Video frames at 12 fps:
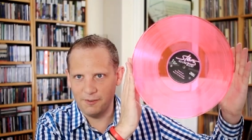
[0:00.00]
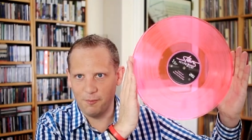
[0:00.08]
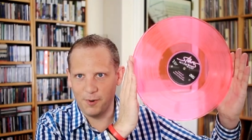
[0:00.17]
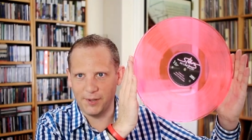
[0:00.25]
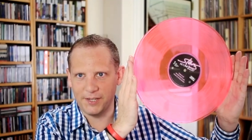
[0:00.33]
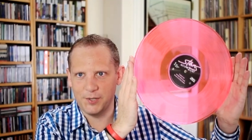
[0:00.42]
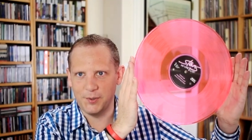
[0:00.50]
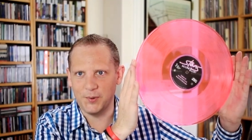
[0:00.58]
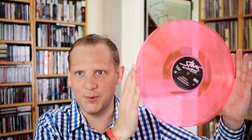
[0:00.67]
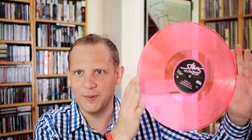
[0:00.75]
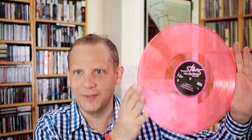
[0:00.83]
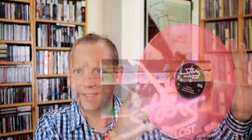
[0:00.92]
Really
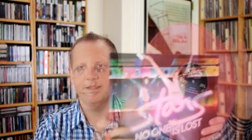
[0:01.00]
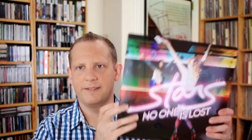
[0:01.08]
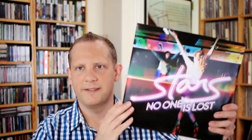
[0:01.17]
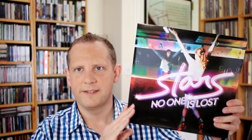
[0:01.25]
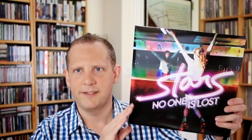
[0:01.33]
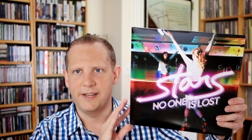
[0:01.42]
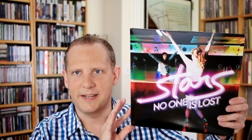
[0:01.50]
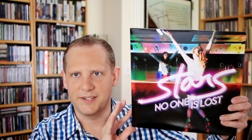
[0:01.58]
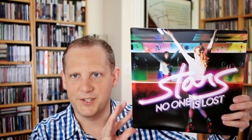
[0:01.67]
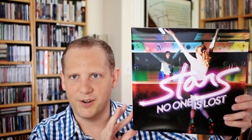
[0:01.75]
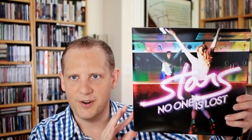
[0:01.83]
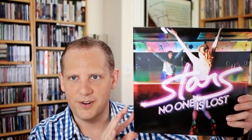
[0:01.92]
cool. So yeah,
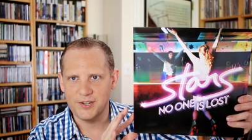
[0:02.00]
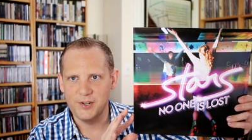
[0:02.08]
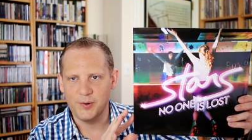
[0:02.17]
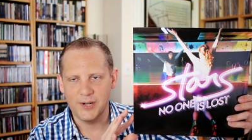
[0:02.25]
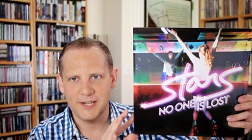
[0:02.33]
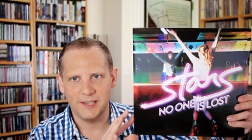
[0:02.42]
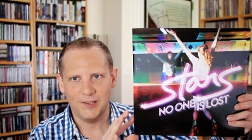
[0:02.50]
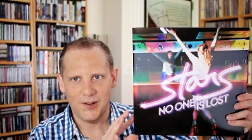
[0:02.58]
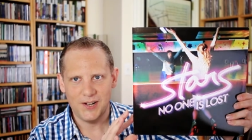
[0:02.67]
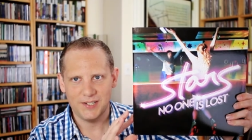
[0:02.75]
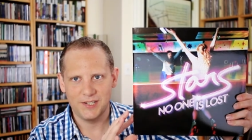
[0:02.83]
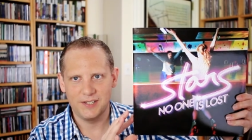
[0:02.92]
Stars, No One Is
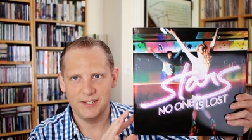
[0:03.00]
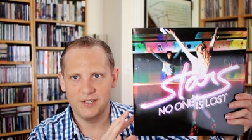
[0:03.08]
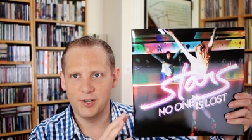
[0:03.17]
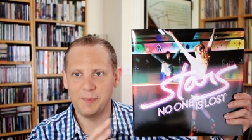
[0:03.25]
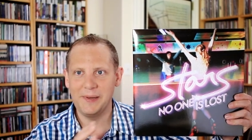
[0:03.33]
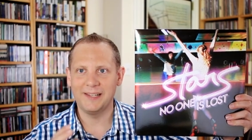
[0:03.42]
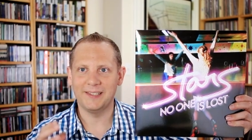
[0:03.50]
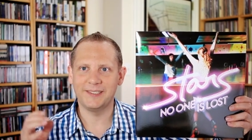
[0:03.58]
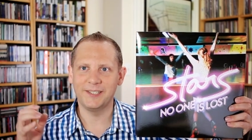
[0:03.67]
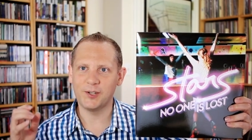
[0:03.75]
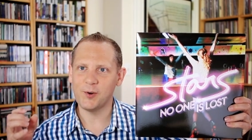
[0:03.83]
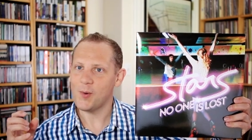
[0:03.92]
Lost. Took me a
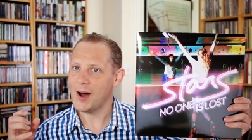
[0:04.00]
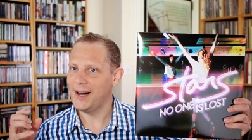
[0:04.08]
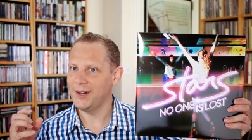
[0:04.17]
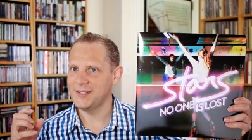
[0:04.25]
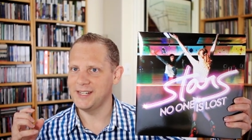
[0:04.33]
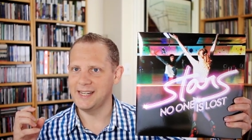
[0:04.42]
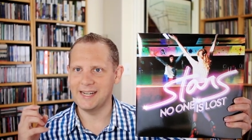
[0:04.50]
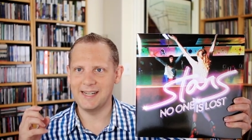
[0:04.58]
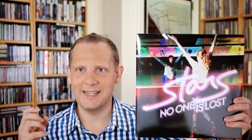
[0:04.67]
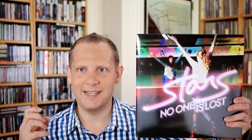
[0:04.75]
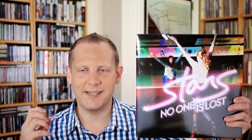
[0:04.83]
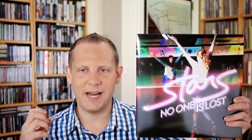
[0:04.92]
little while to get
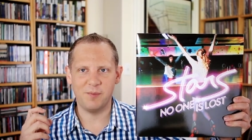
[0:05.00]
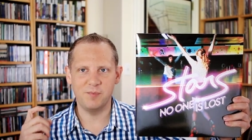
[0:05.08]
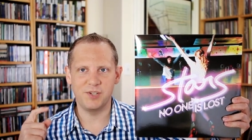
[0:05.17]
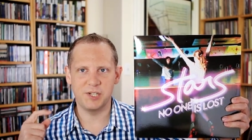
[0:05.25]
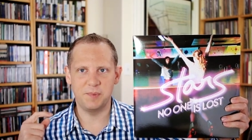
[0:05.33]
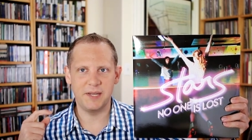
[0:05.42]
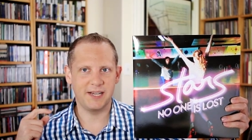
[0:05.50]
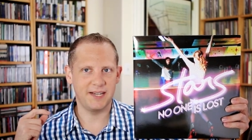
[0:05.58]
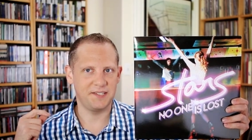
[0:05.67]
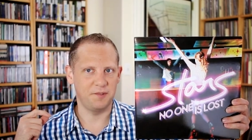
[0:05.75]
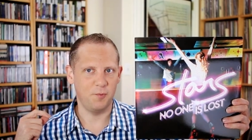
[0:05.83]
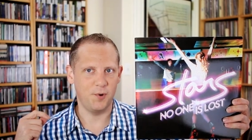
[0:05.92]
into this album just
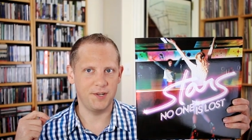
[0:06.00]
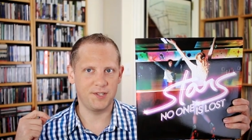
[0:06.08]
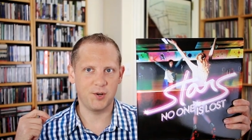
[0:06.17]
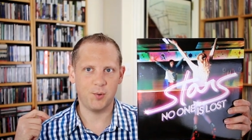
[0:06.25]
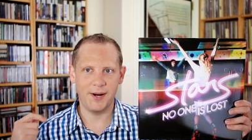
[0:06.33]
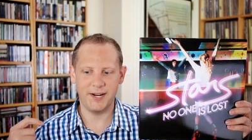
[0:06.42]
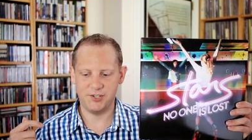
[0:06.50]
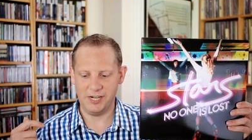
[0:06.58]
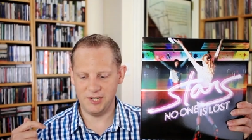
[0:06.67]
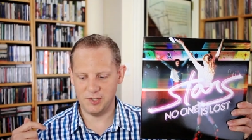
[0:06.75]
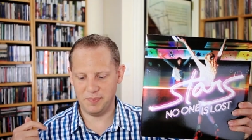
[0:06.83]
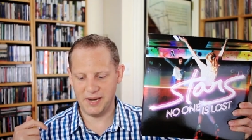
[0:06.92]
because it was quite a
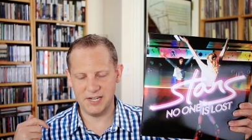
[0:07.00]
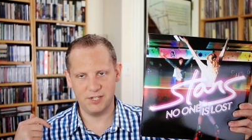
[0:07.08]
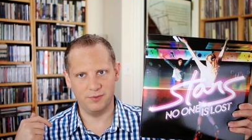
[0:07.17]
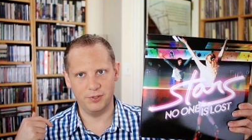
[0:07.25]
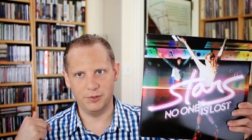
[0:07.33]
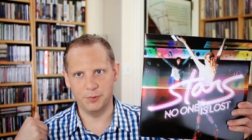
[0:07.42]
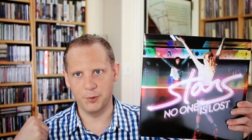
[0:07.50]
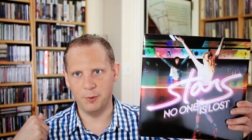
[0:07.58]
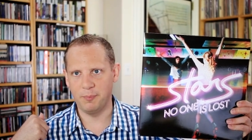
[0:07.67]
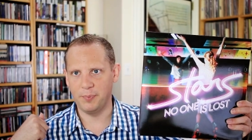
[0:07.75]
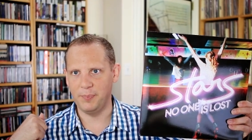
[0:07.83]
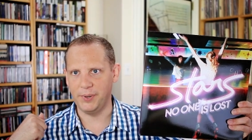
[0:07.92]
change of pace for the
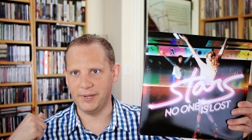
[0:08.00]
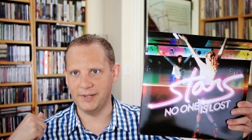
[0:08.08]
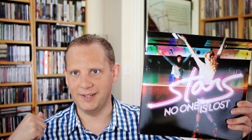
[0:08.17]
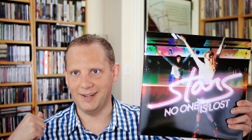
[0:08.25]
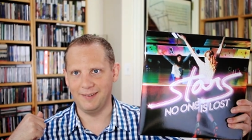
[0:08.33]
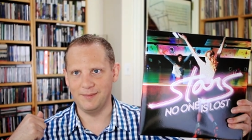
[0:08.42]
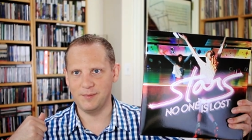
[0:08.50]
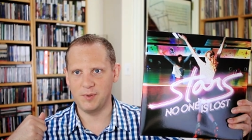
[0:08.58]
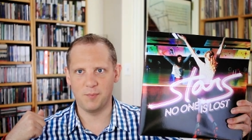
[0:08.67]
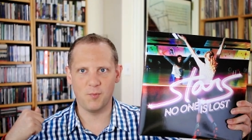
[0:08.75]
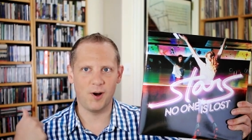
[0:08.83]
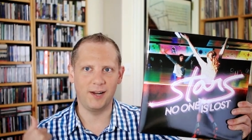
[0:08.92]
group. But
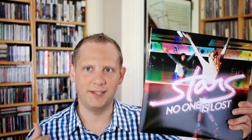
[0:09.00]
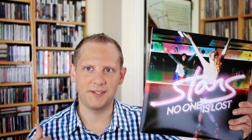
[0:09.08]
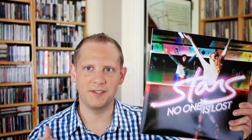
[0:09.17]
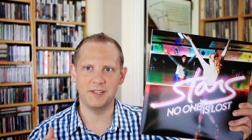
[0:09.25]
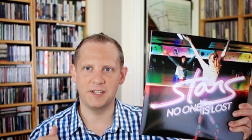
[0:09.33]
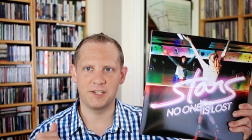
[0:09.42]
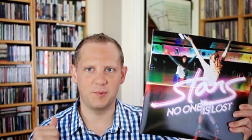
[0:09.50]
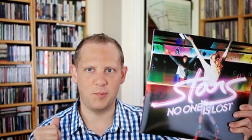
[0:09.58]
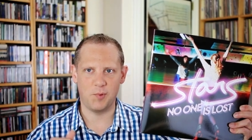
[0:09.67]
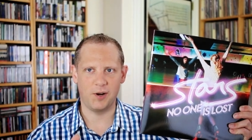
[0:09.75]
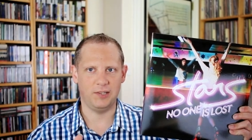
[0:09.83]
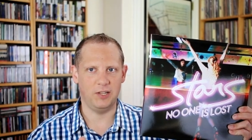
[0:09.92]
the more I listen to this, the
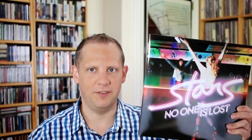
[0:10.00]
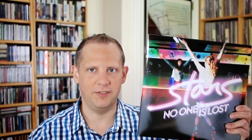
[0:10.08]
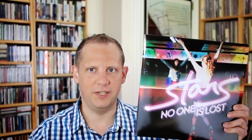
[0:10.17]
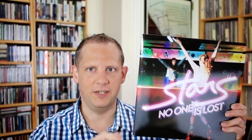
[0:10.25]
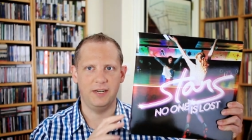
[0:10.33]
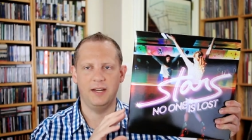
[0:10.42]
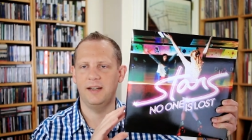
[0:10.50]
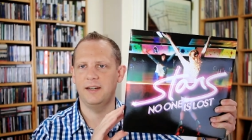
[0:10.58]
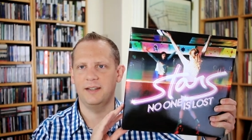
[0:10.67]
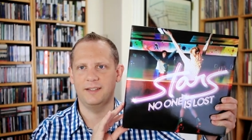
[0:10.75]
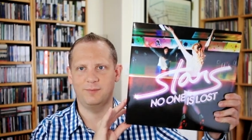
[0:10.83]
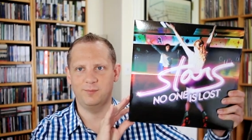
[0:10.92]
more I love it.
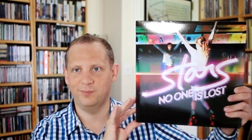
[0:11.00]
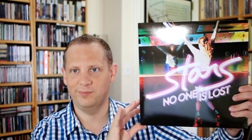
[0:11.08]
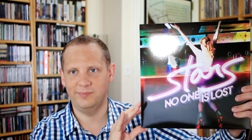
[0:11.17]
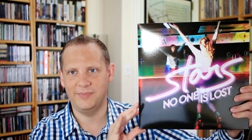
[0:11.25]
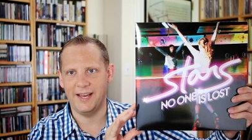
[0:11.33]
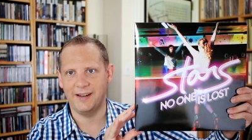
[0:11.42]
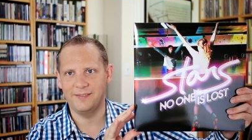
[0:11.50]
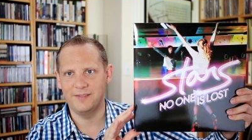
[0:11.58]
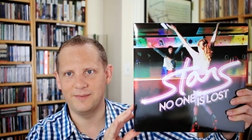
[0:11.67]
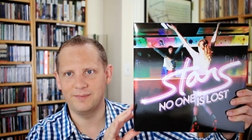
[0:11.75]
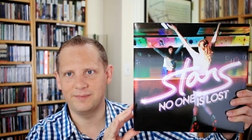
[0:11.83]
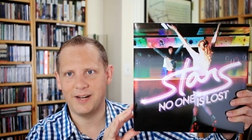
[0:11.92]
And yeah,
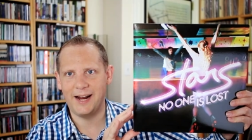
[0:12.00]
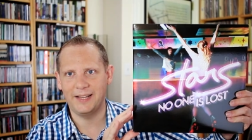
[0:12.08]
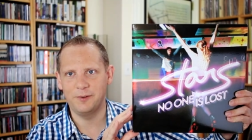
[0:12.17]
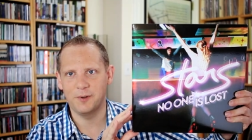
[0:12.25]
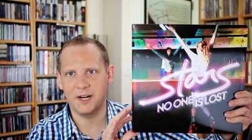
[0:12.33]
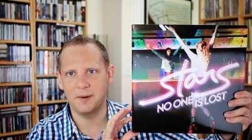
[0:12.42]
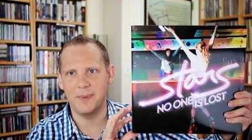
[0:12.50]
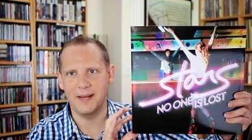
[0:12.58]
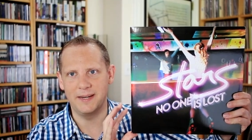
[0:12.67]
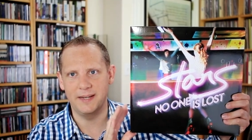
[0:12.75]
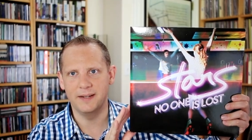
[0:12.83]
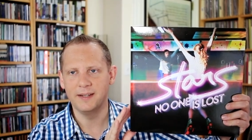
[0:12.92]
highly
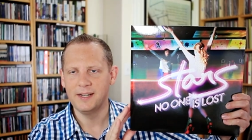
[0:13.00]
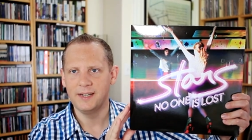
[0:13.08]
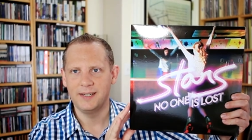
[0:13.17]
recommended.